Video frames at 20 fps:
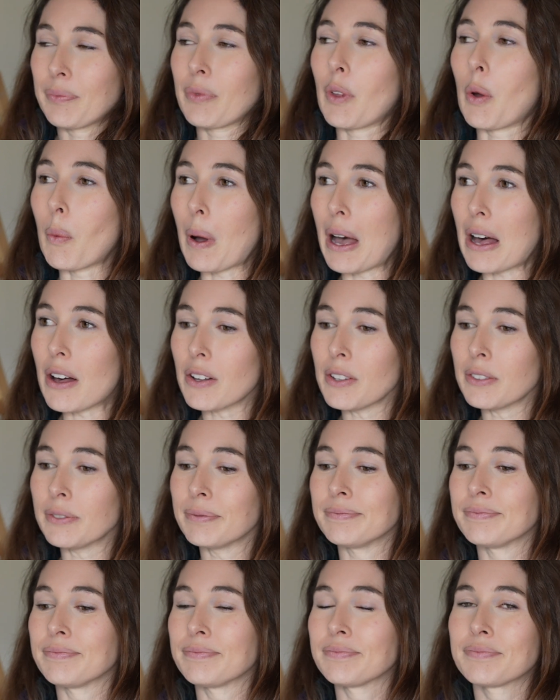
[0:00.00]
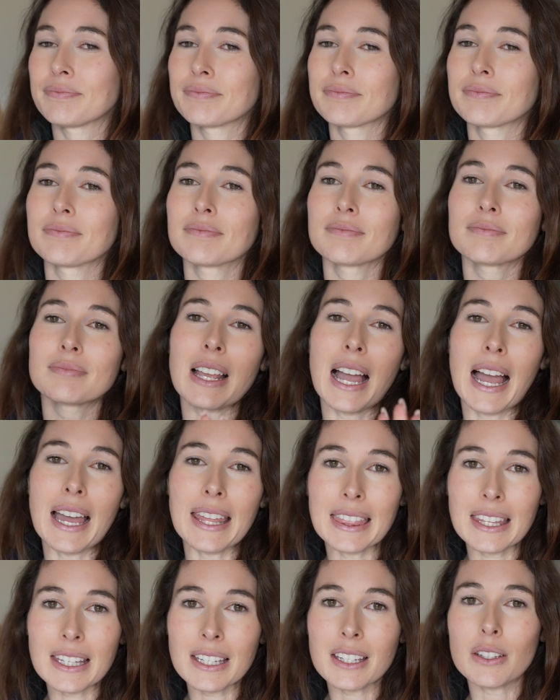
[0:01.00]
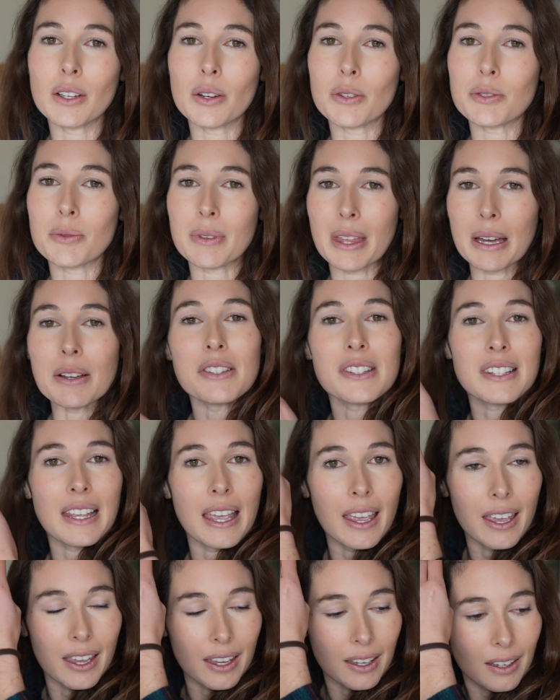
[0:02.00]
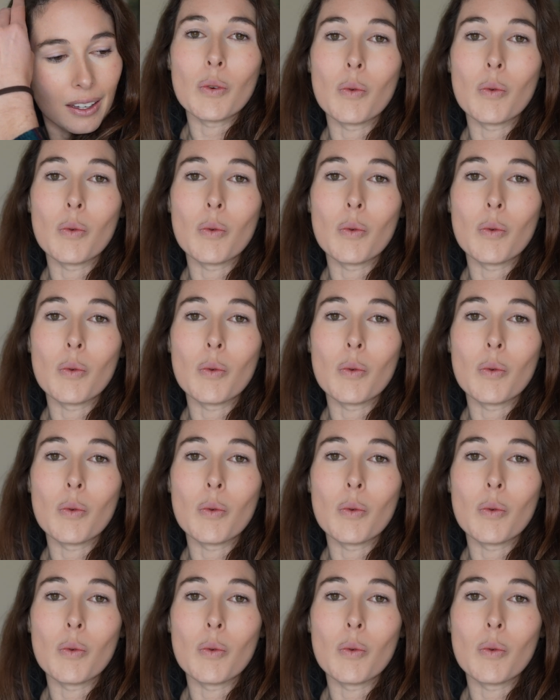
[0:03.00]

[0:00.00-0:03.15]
Well, I think it goes without saying,